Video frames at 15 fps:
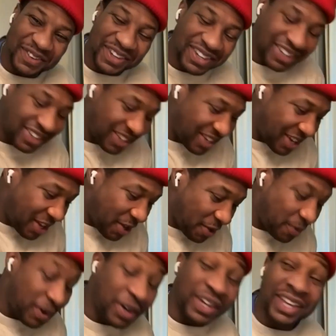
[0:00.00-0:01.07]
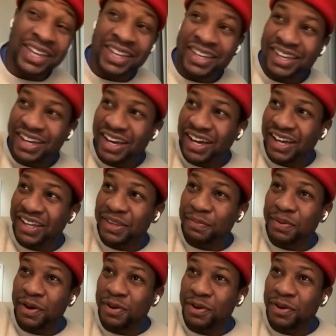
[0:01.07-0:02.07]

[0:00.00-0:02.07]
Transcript: Wicked. Well, E, uh, the